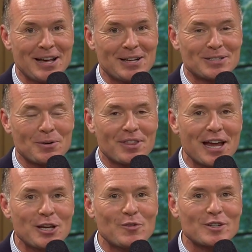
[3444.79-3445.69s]
So
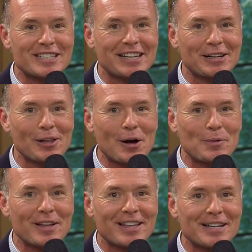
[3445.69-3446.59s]
thank you for singing along
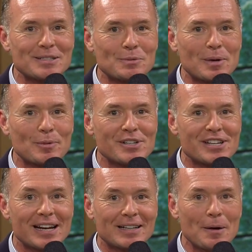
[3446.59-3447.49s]
with us. We
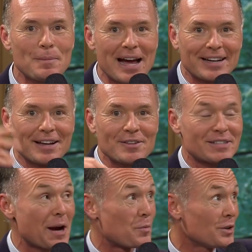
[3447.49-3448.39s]
appreciate it. Come back another
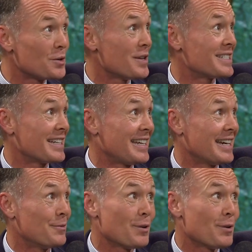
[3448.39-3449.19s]
time. We'll do this again.